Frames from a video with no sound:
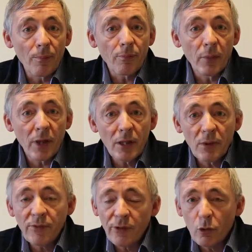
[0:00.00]
Maybe
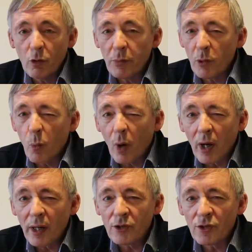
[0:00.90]
for you it would be
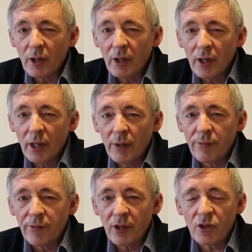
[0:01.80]
wiser
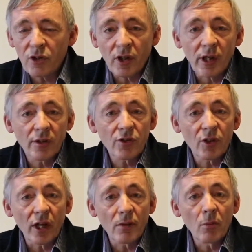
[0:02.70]
if it stayed the
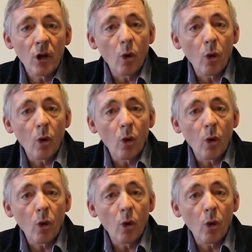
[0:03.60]
same,